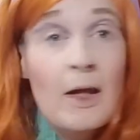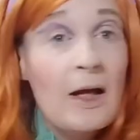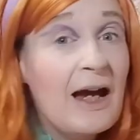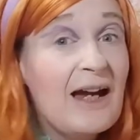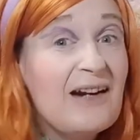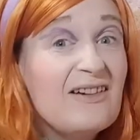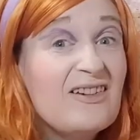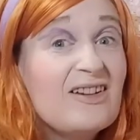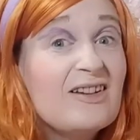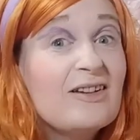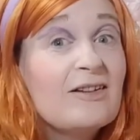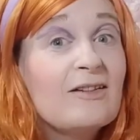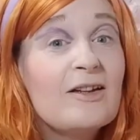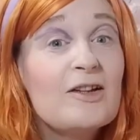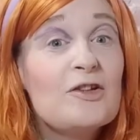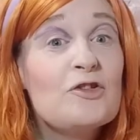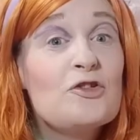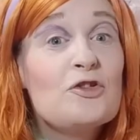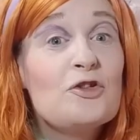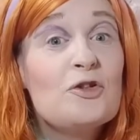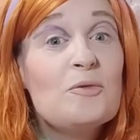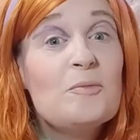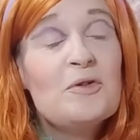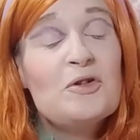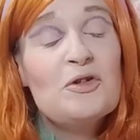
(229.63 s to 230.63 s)
I really liked
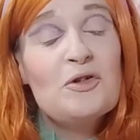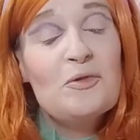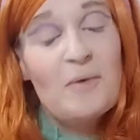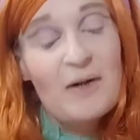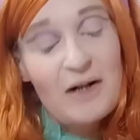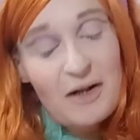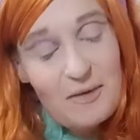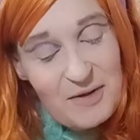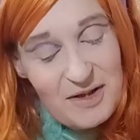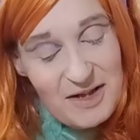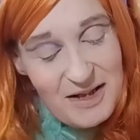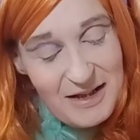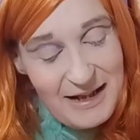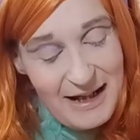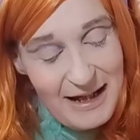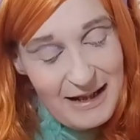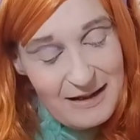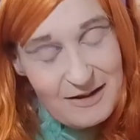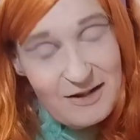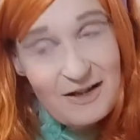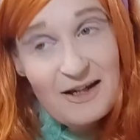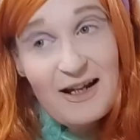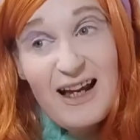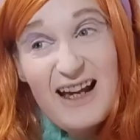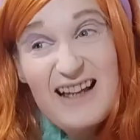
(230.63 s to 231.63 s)
Scooby-Doo when I was a
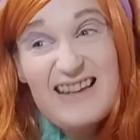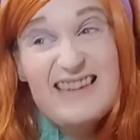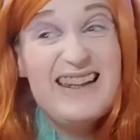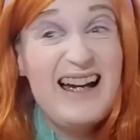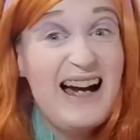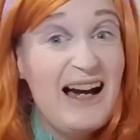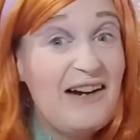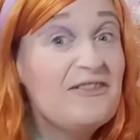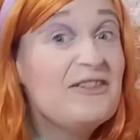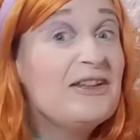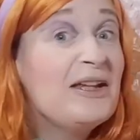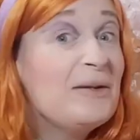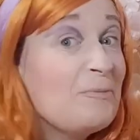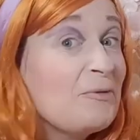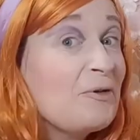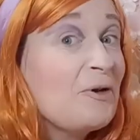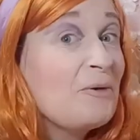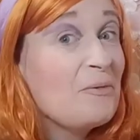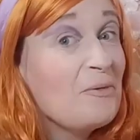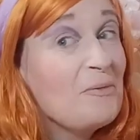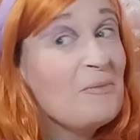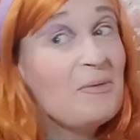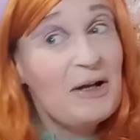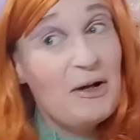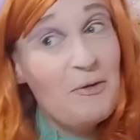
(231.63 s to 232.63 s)
kid, and Daphne
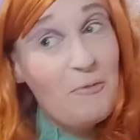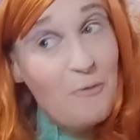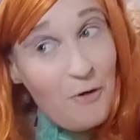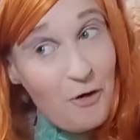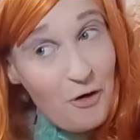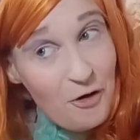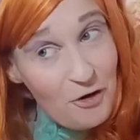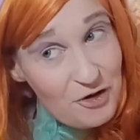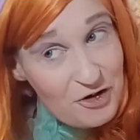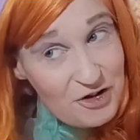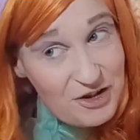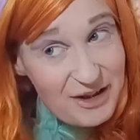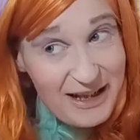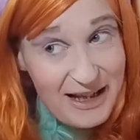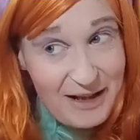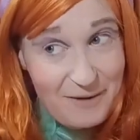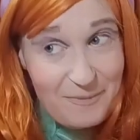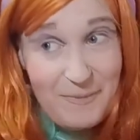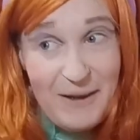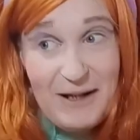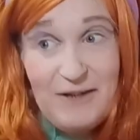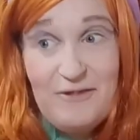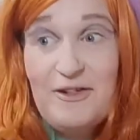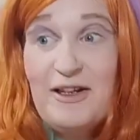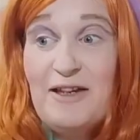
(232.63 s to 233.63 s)
probably was like
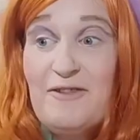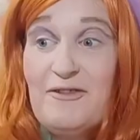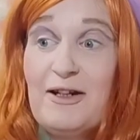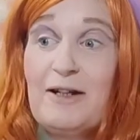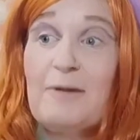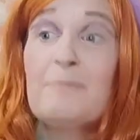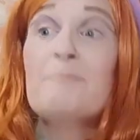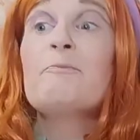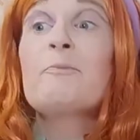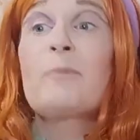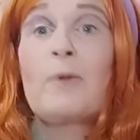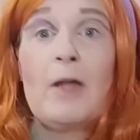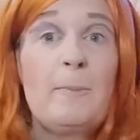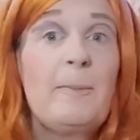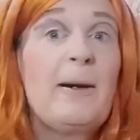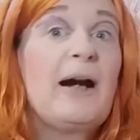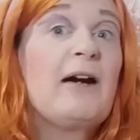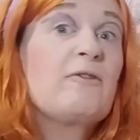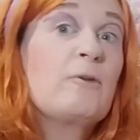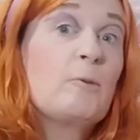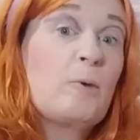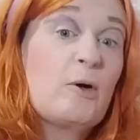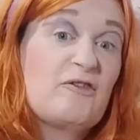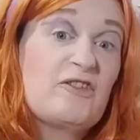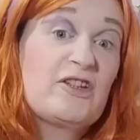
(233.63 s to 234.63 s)
my favourite,
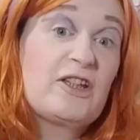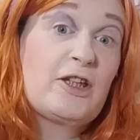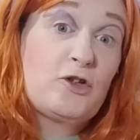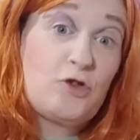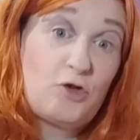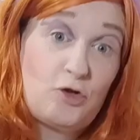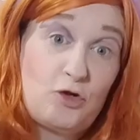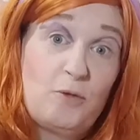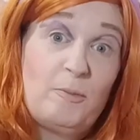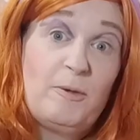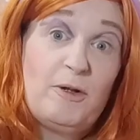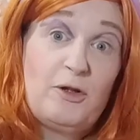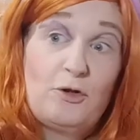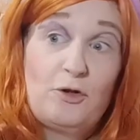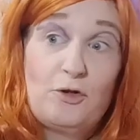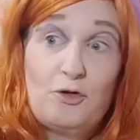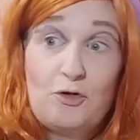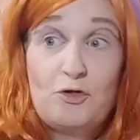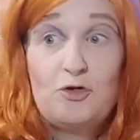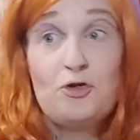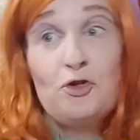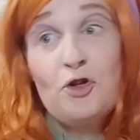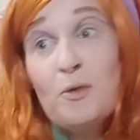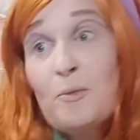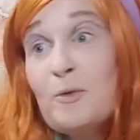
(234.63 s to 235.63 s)
apart from obviously Scooby-Doo.
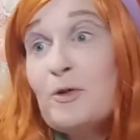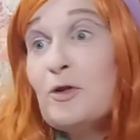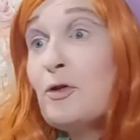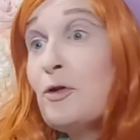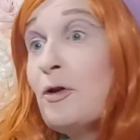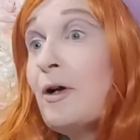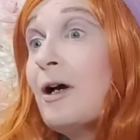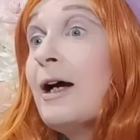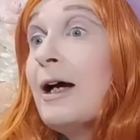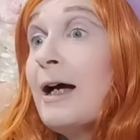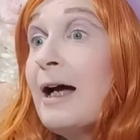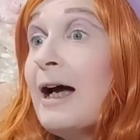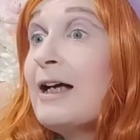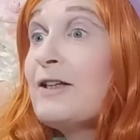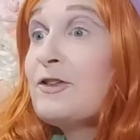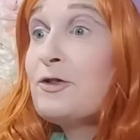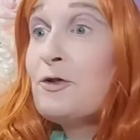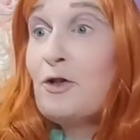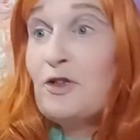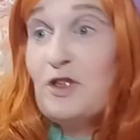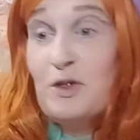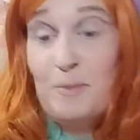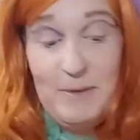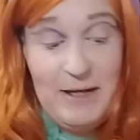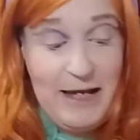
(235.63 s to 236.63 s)
Scooby-Doo has
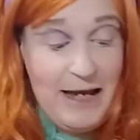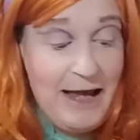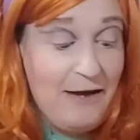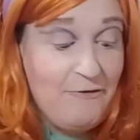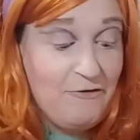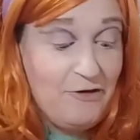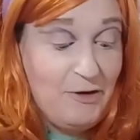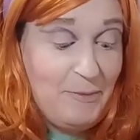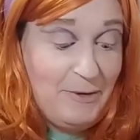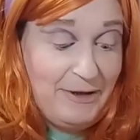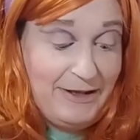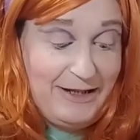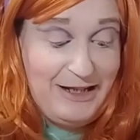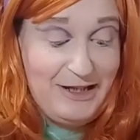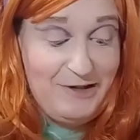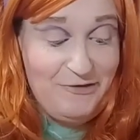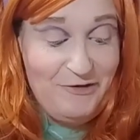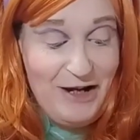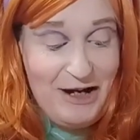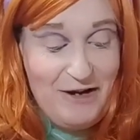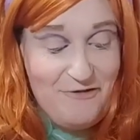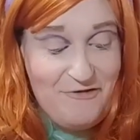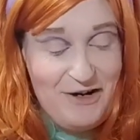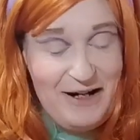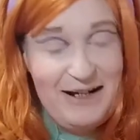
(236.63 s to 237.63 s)
got to be everybody's
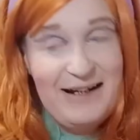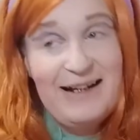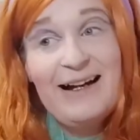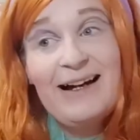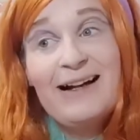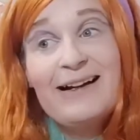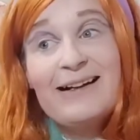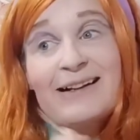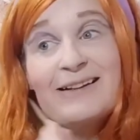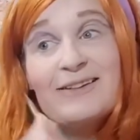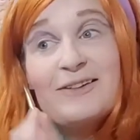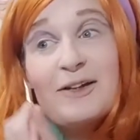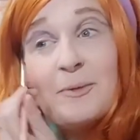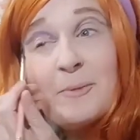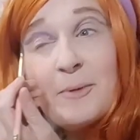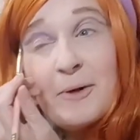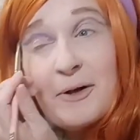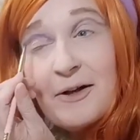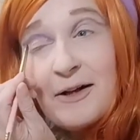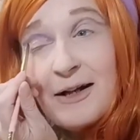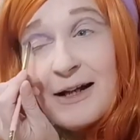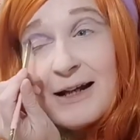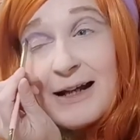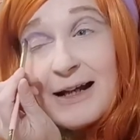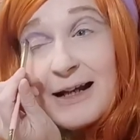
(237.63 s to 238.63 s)
favourite character, but